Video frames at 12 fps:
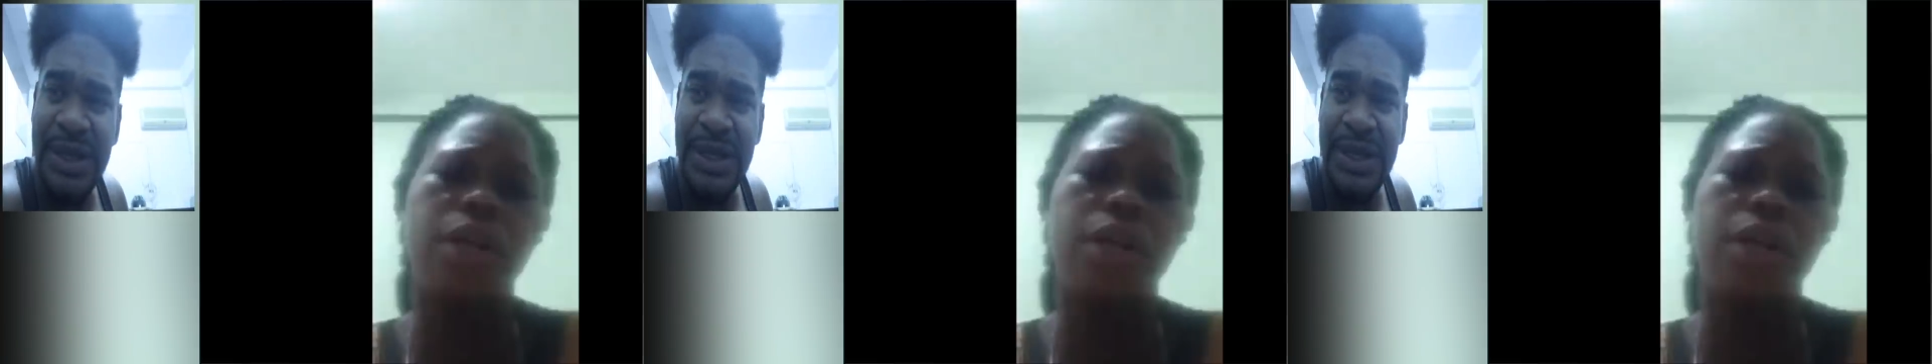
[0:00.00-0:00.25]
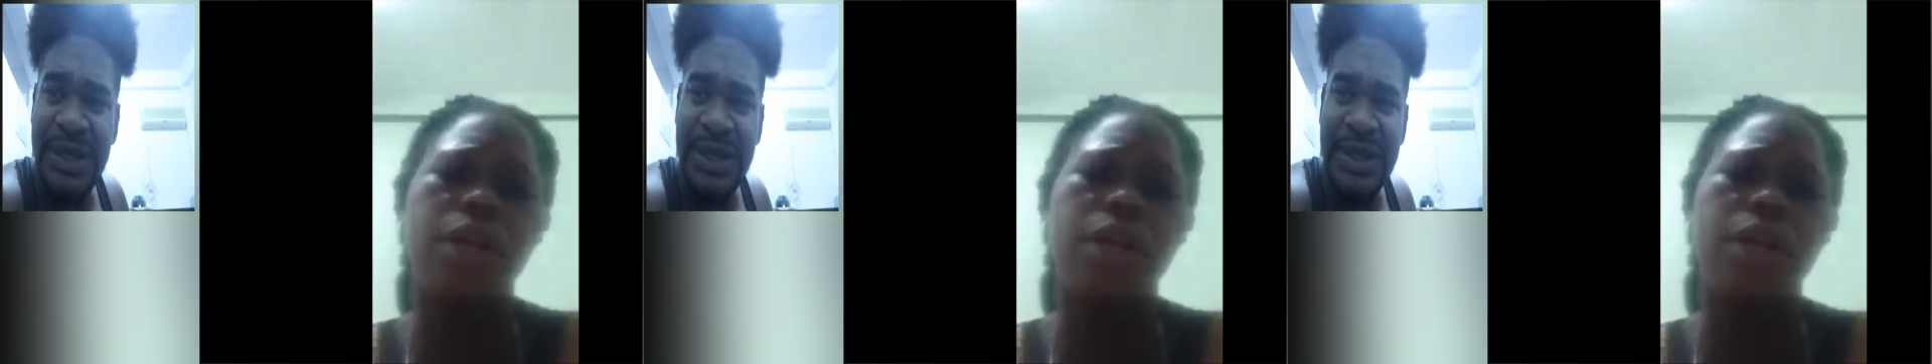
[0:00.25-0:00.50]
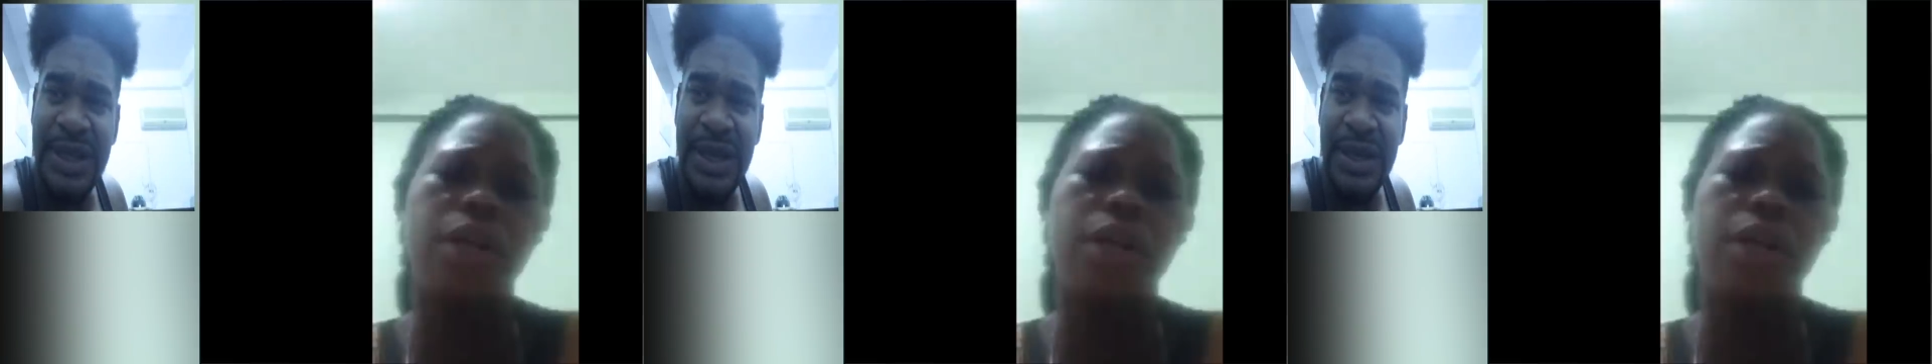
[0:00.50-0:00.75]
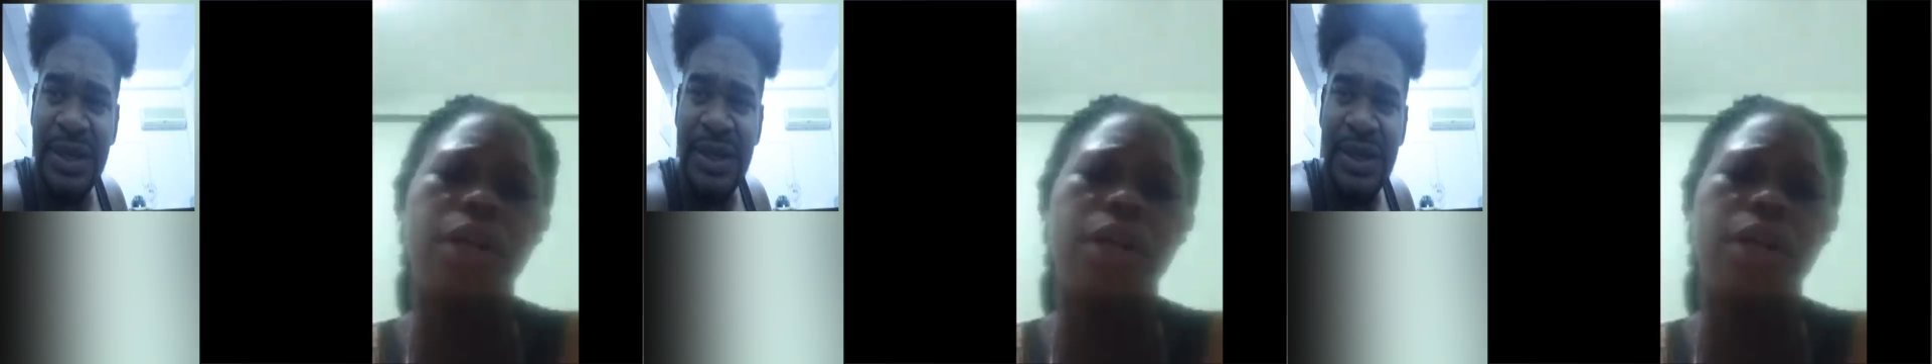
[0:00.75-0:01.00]
in, in the
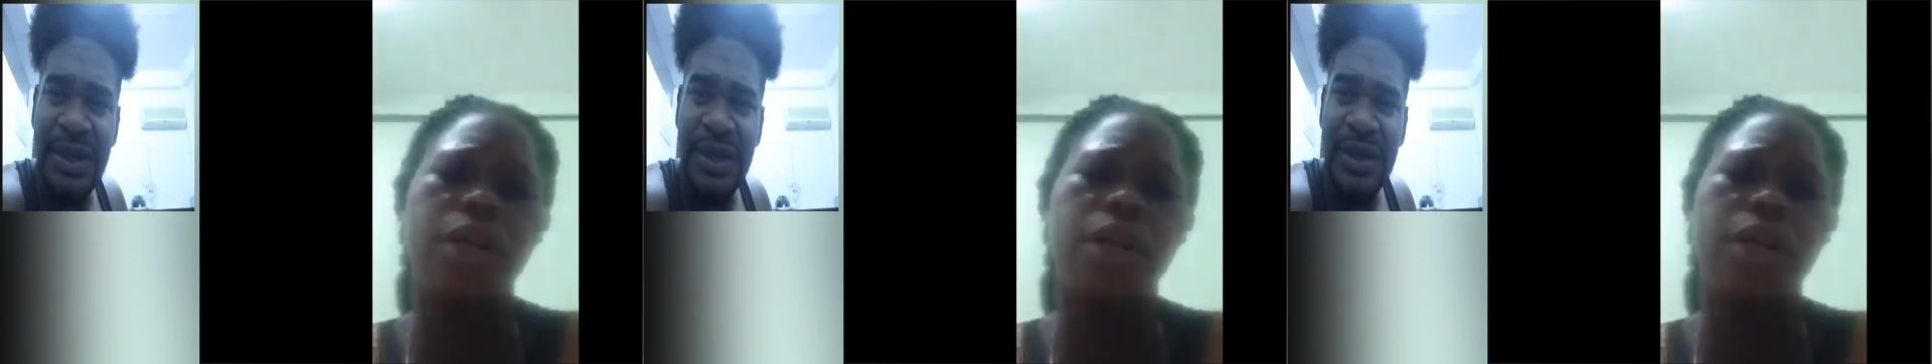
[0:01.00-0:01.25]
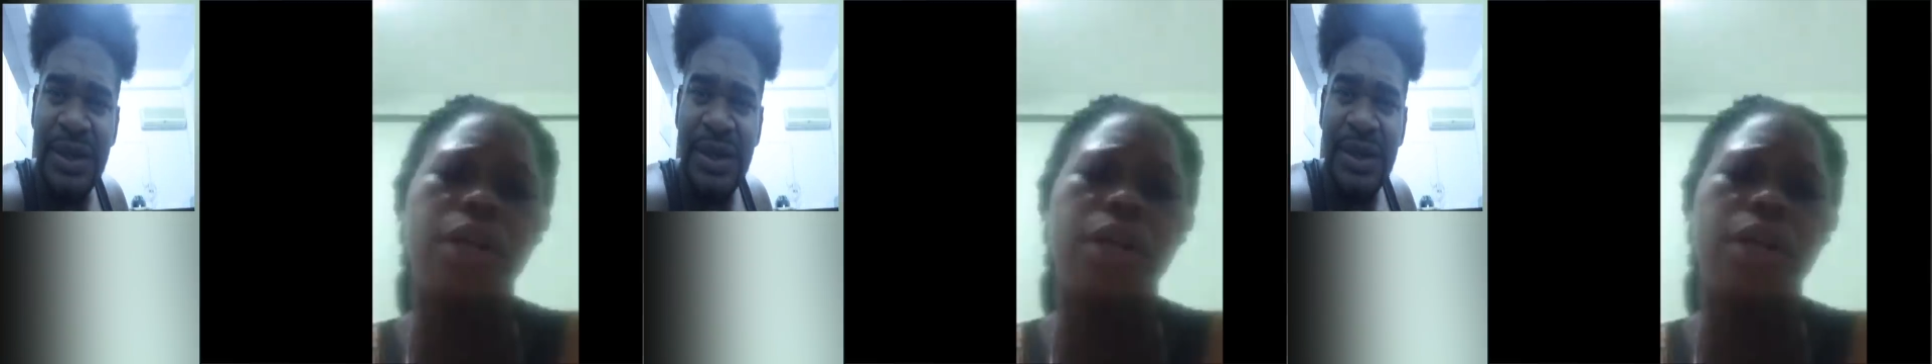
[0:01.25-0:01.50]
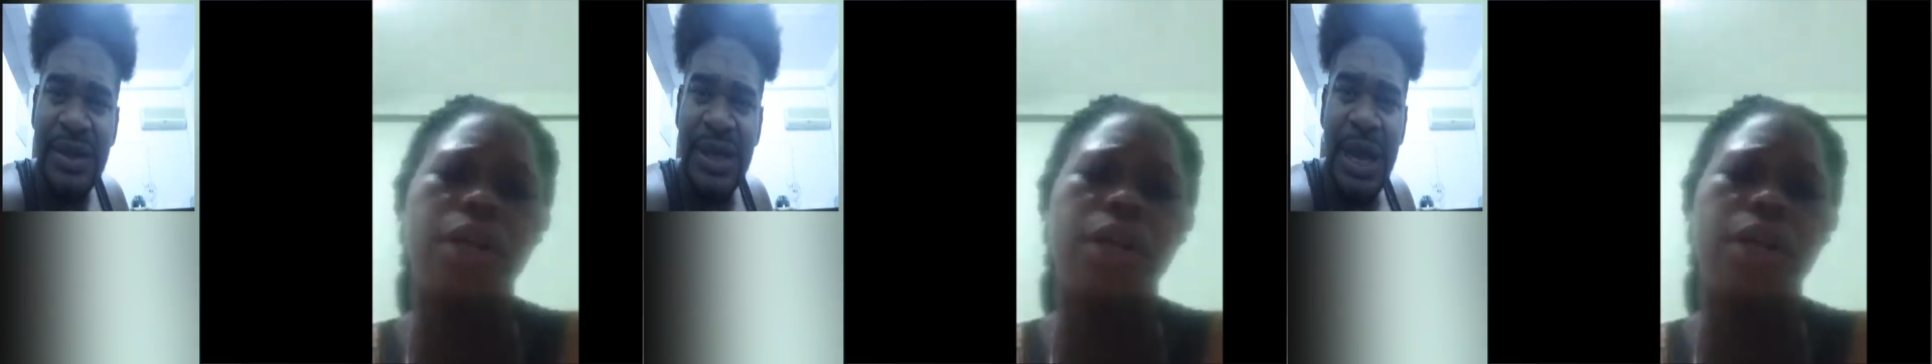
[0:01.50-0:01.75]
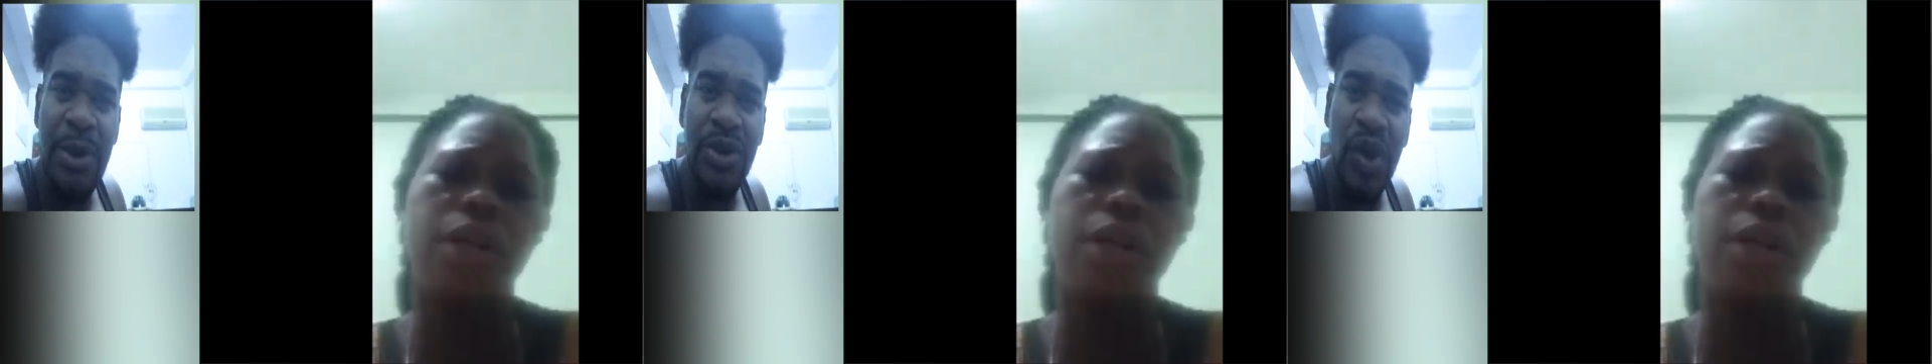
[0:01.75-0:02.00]
thing.
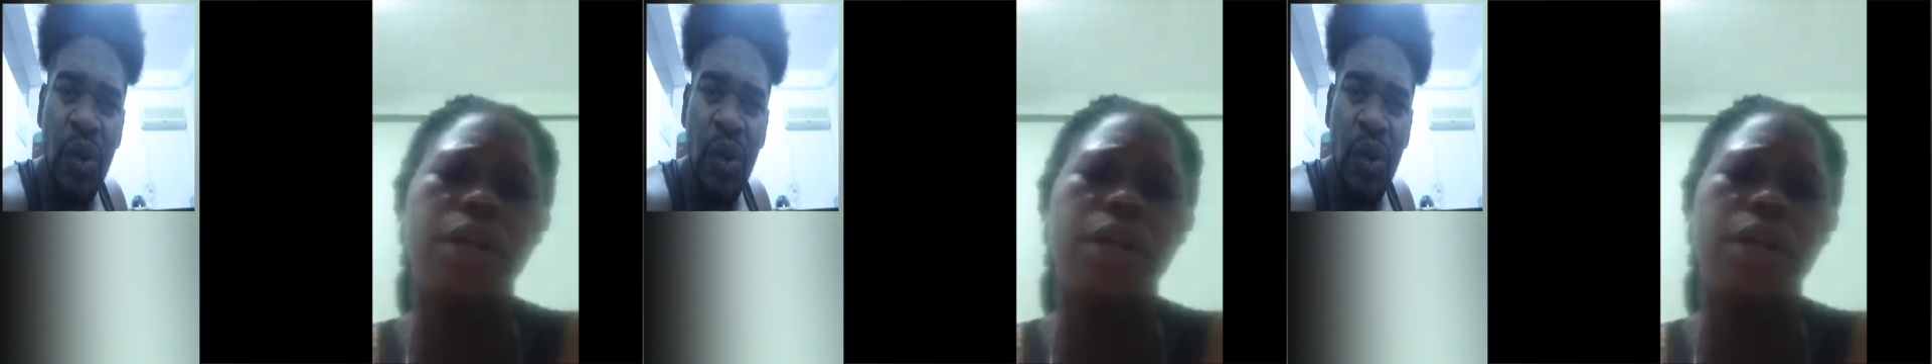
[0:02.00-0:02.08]
The amount